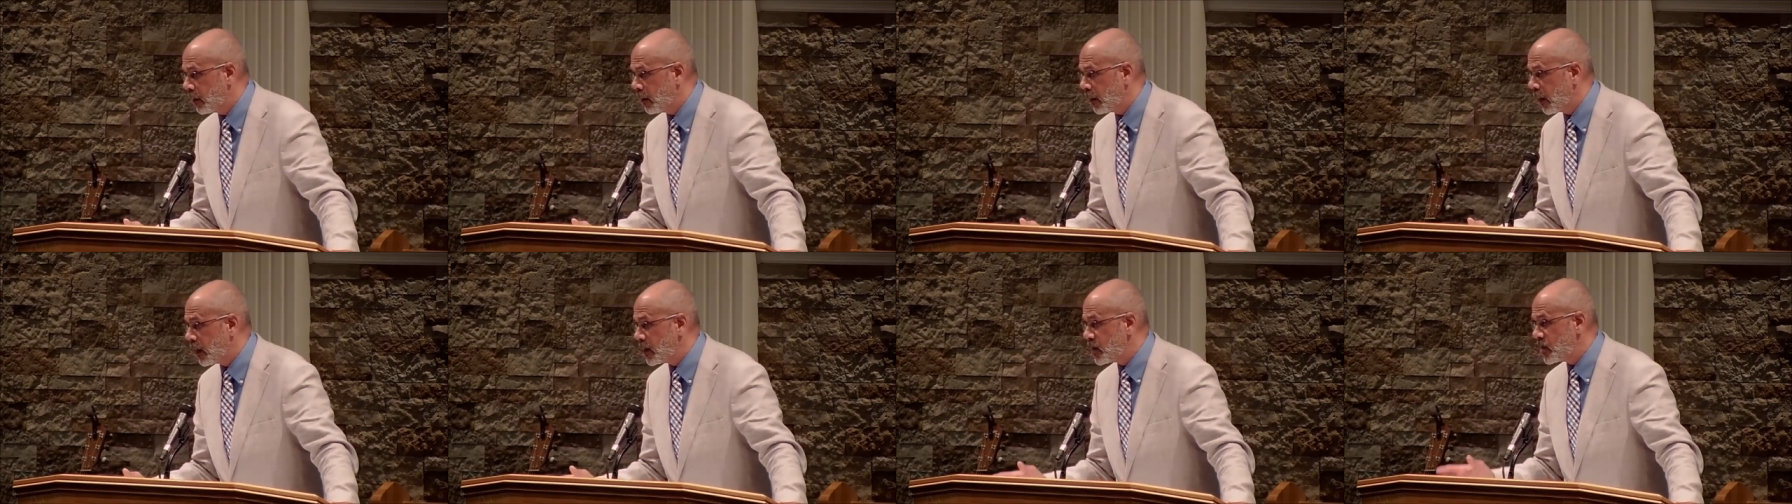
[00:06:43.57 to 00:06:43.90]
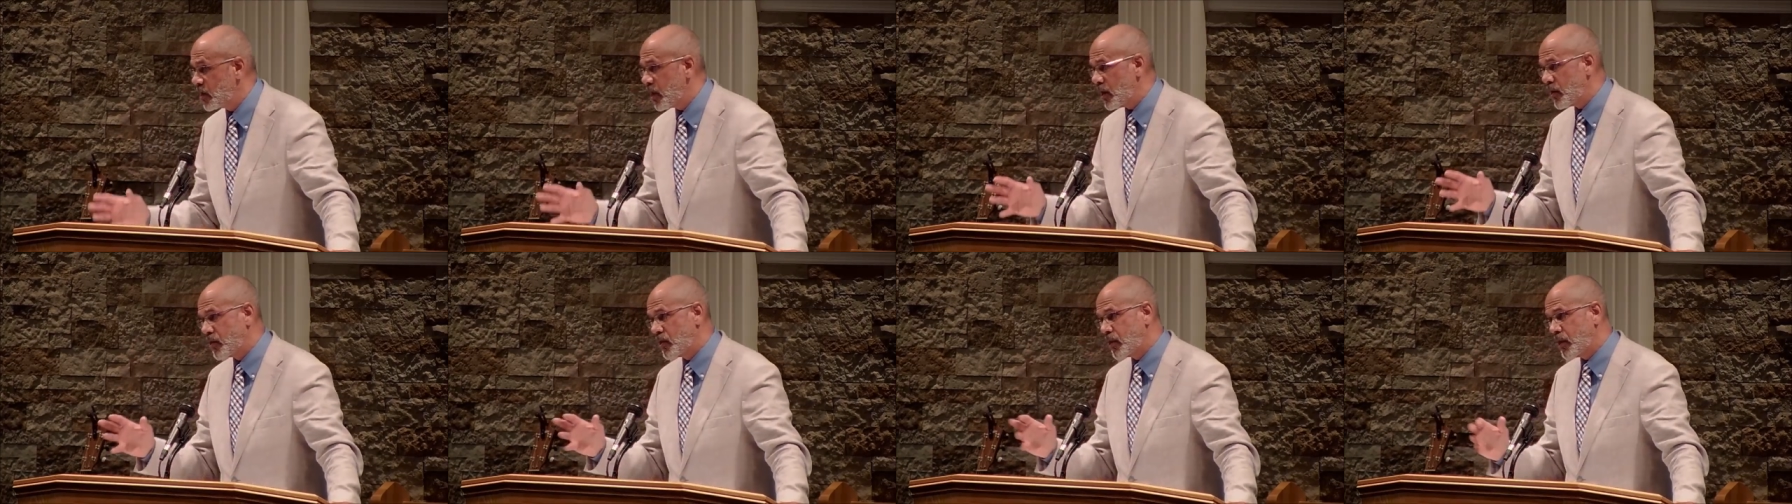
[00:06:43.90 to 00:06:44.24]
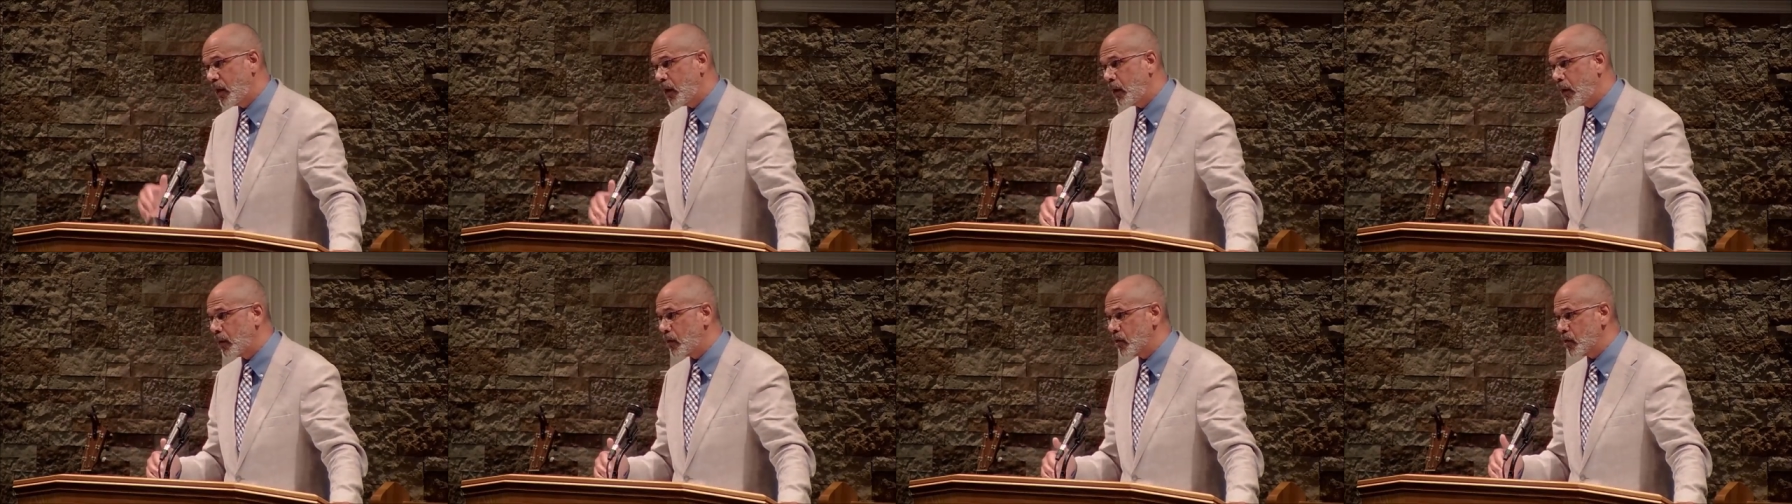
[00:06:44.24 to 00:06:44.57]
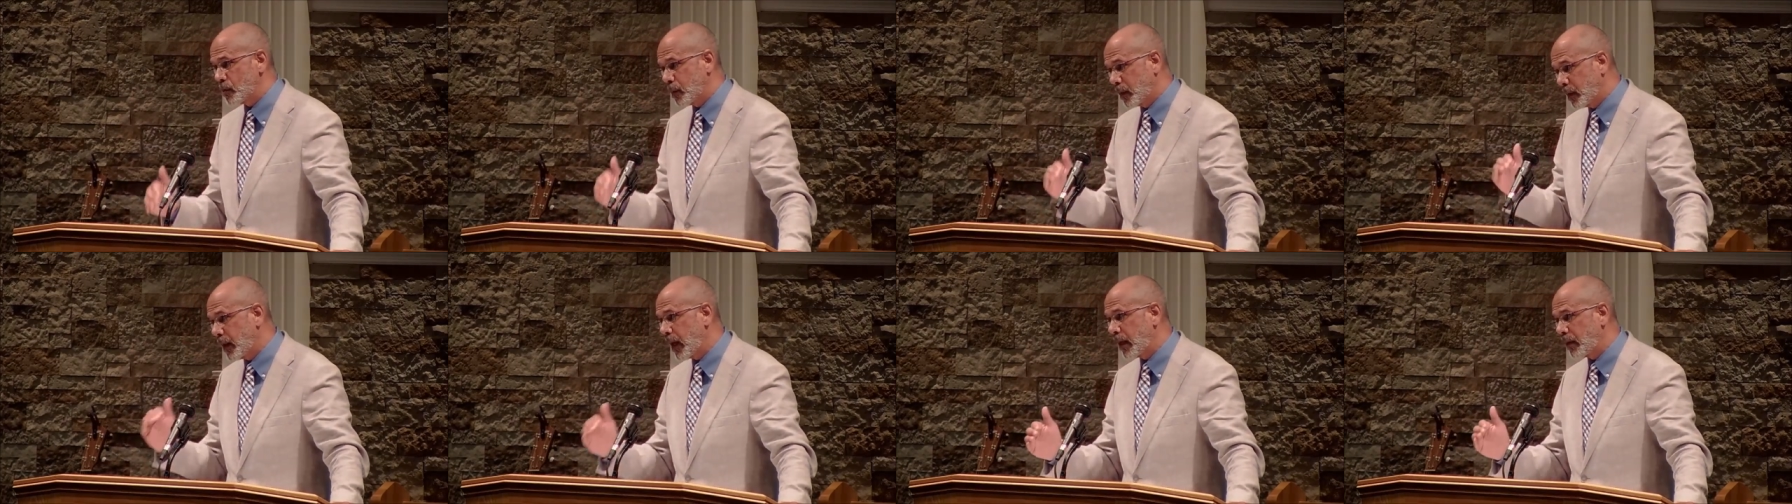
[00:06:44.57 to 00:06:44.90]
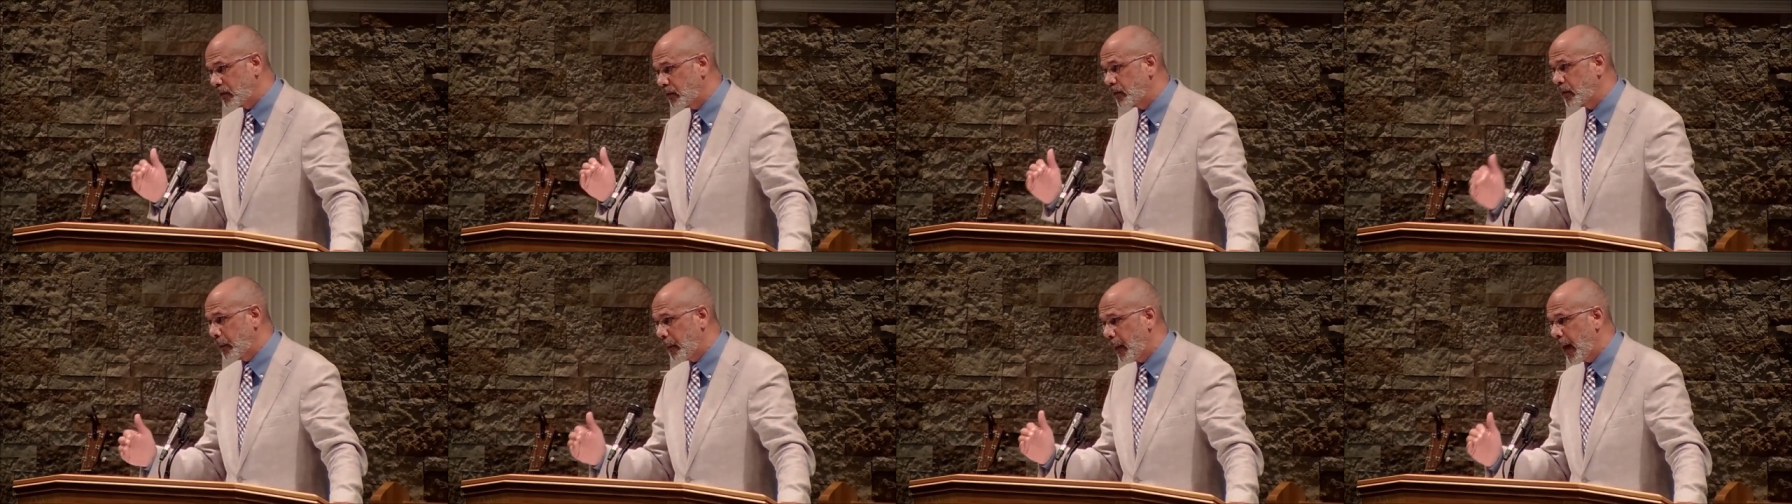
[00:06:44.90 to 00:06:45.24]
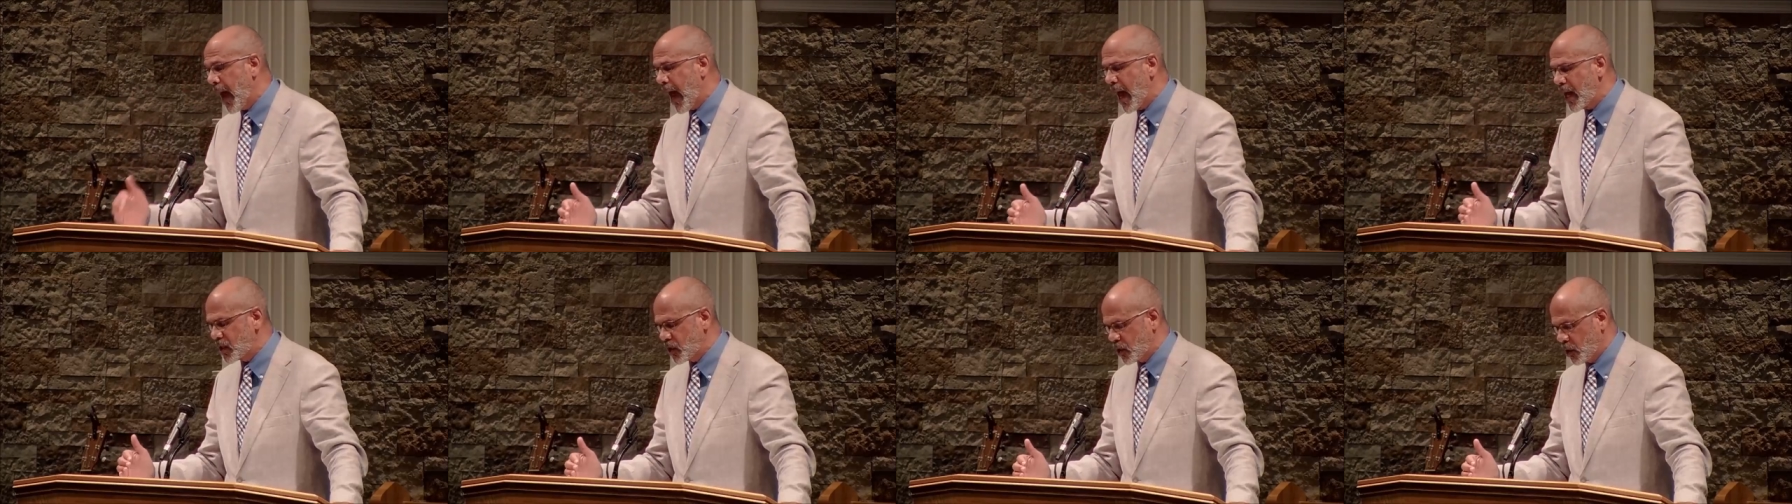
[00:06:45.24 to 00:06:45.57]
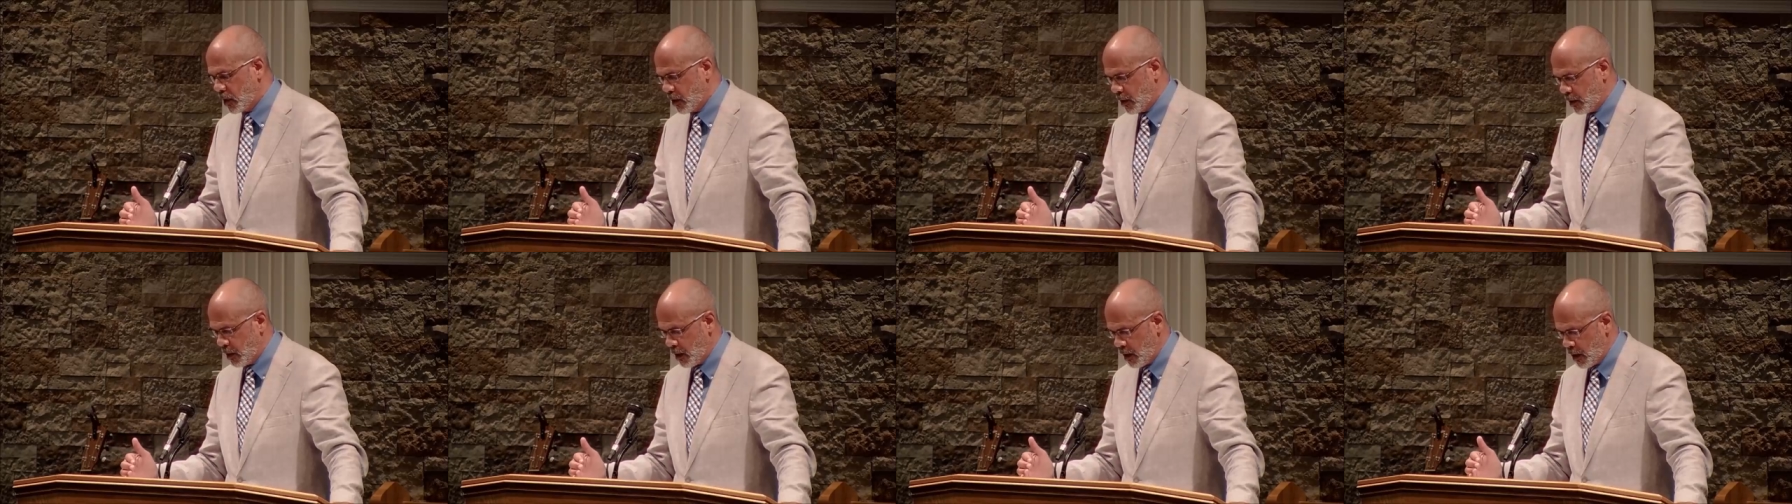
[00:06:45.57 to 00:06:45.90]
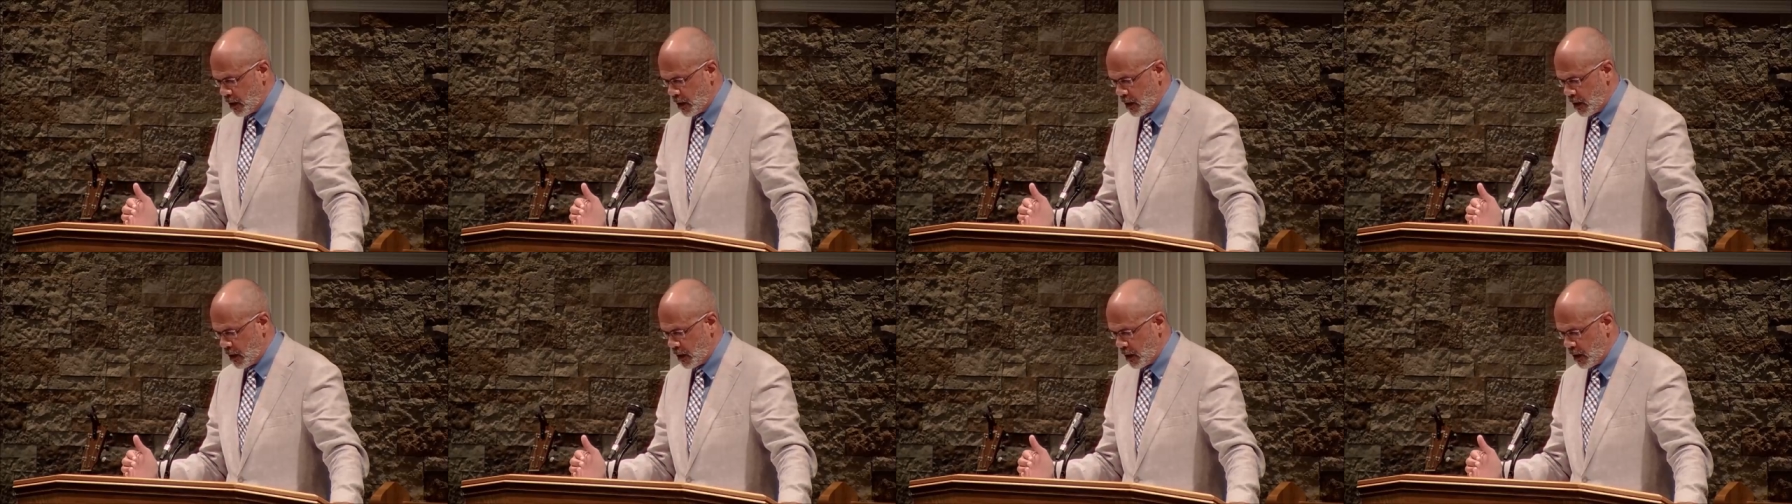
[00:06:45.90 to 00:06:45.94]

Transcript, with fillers: Now, he says tears, but that's the passion.